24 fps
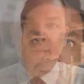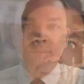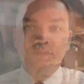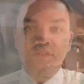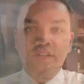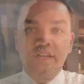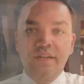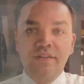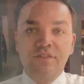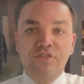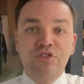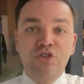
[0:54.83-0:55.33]

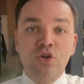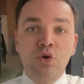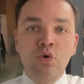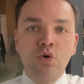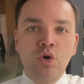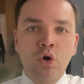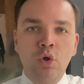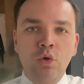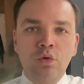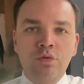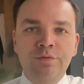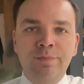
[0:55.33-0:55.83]
The
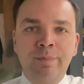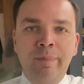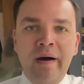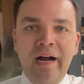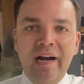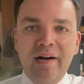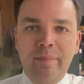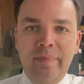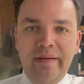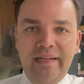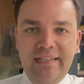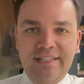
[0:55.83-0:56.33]
so-called
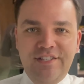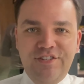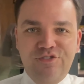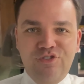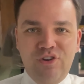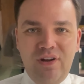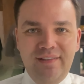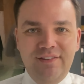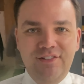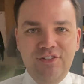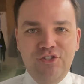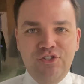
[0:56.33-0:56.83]
barbell
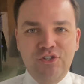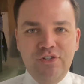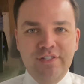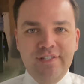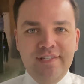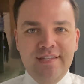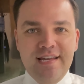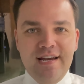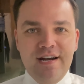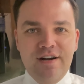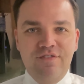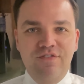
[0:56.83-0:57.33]
strategy
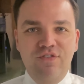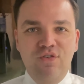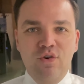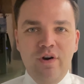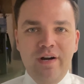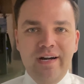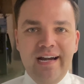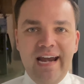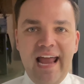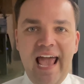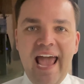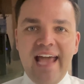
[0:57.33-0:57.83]
is
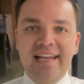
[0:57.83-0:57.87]
therefore an